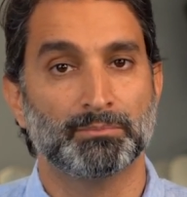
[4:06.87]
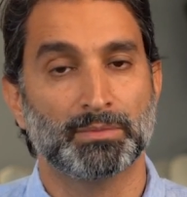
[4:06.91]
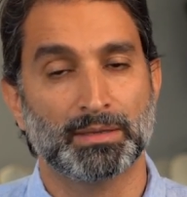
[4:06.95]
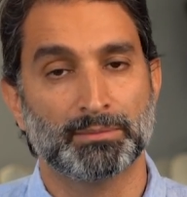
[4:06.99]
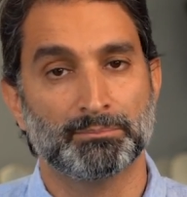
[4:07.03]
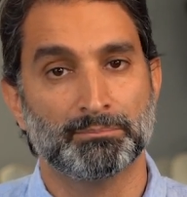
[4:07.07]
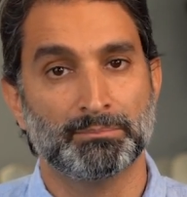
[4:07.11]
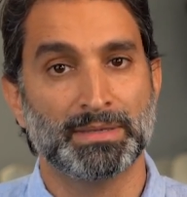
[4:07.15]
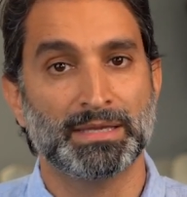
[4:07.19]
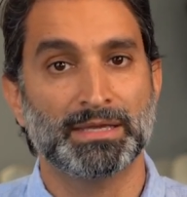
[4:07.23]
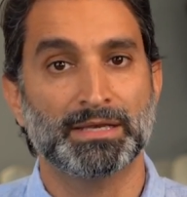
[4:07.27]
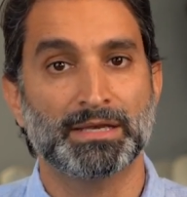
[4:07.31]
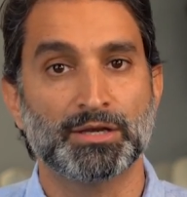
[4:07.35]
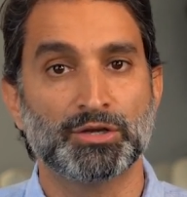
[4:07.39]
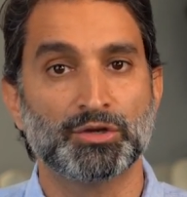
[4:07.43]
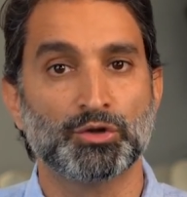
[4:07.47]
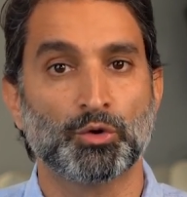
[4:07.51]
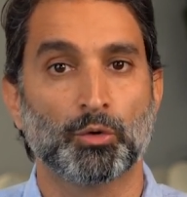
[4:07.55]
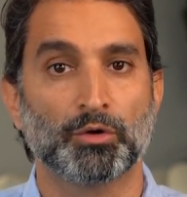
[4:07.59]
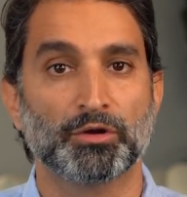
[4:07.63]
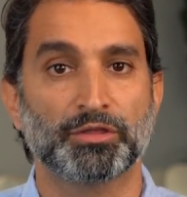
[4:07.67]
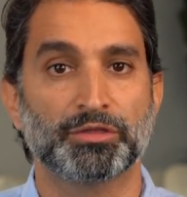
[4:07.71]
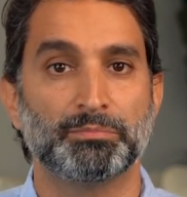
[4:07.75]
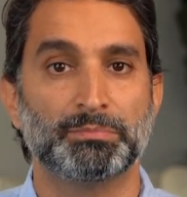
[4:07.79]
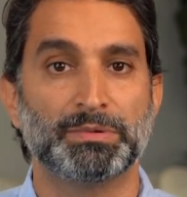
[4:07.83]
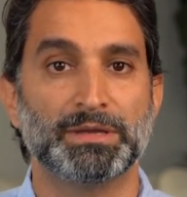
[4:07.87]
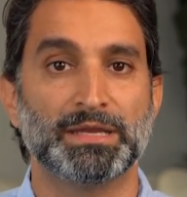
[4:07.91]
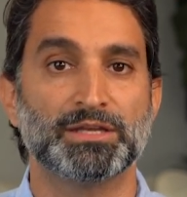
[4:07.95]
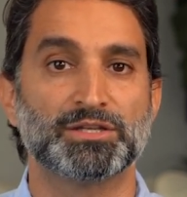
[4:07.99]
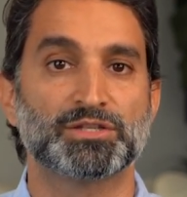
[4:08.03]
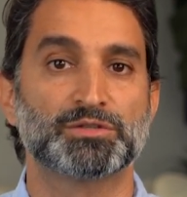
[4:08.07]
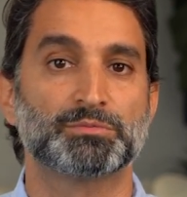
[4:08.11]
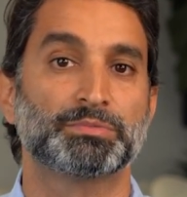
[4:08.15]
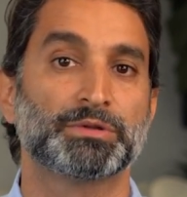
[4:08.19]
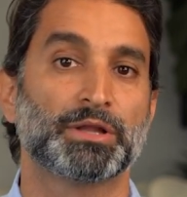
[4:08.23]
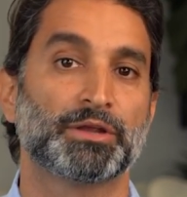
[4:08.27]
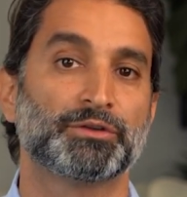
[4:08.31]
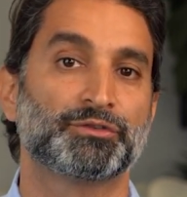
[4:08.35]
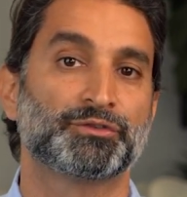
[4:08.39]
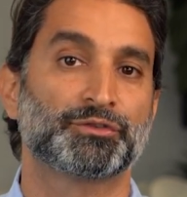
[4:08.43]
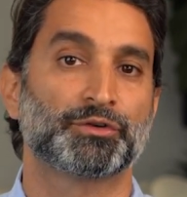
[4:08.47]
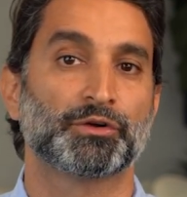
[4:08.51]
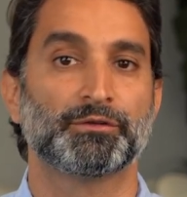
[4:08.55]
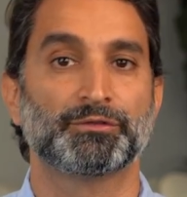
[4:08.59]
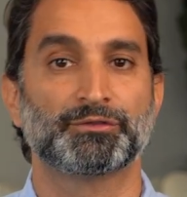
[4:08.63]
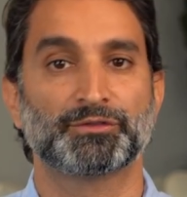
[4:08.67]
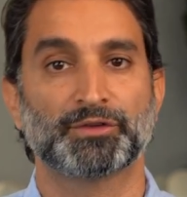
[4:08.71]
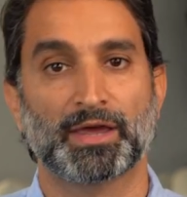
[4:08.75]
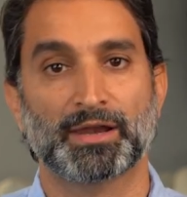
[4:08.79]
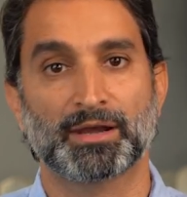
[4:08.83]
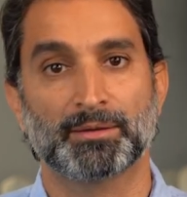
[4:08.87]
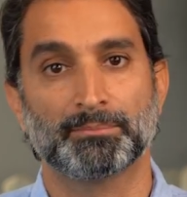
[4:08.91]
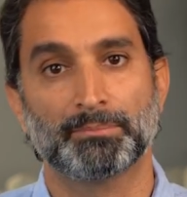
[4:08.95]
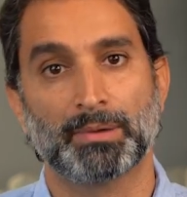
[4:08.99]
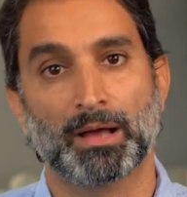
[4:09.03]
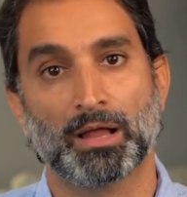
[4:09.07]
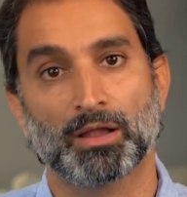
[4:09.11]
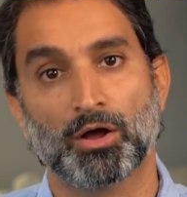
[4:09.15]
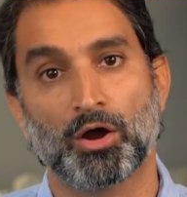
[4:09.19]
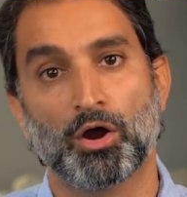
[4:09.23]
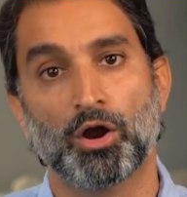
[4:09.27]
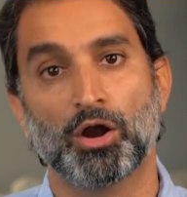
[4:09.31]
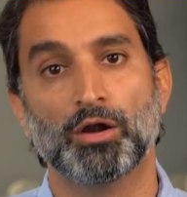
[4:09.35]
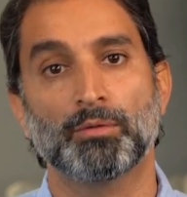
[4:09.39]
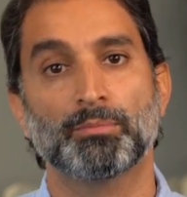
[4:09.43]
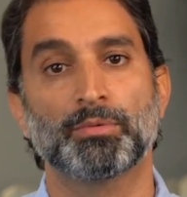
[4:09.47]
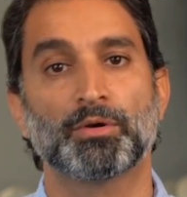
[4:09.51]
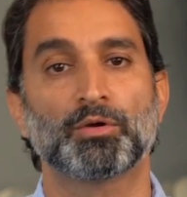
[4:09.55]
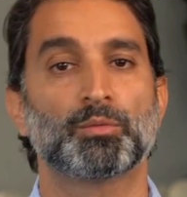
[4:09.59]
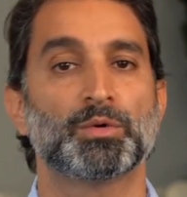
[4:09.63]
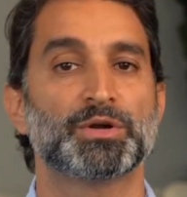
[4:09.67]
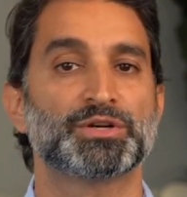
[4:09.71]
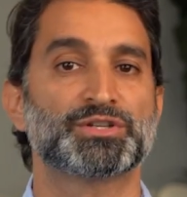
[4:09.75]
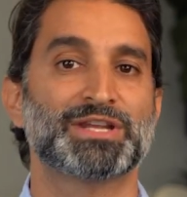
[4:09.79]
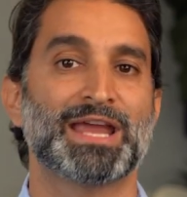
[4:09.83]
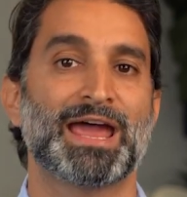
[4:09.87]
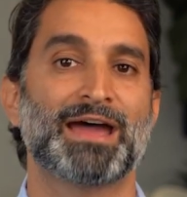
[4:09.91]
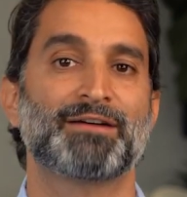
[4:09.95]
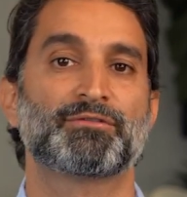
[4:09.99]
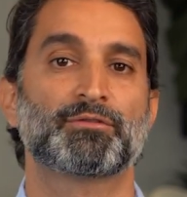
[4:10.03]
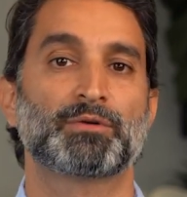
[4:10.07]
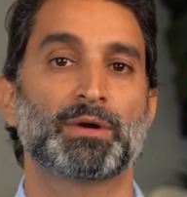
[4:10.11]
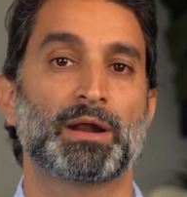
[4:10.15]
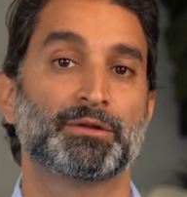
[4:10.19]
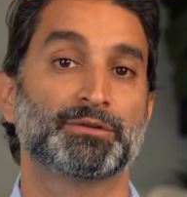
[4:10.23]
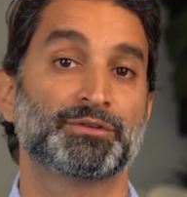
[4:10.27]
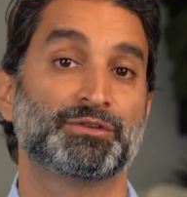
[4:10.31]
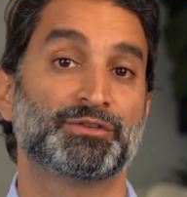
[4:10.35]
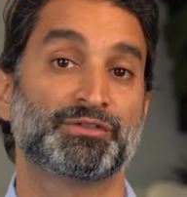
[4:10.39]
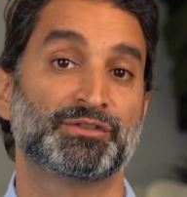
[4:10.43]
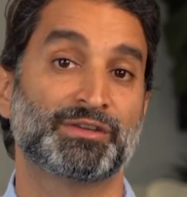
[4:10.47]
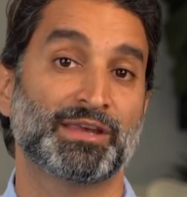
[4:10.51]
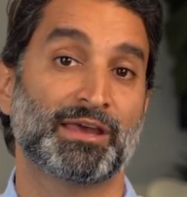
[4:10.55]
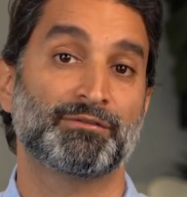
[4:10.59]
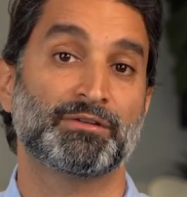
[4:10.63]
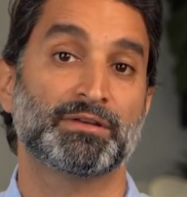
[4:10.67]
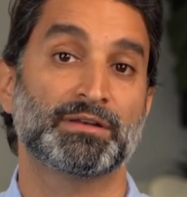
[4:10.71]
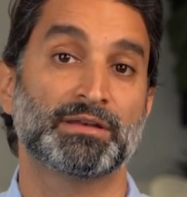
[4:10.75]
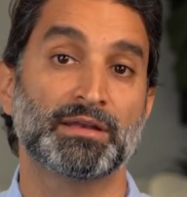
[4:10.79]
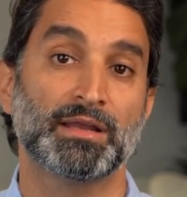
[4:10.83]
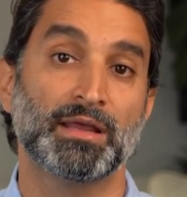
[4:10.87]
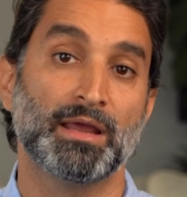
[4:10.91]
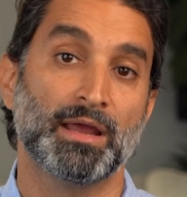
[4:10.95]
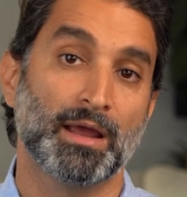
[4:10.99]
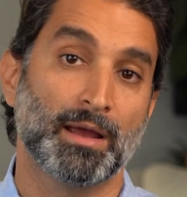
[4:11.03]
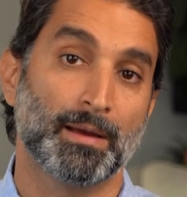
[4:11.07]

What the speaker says: Mid and North Beach, plus Surfside and Bal Harbour, which have around 7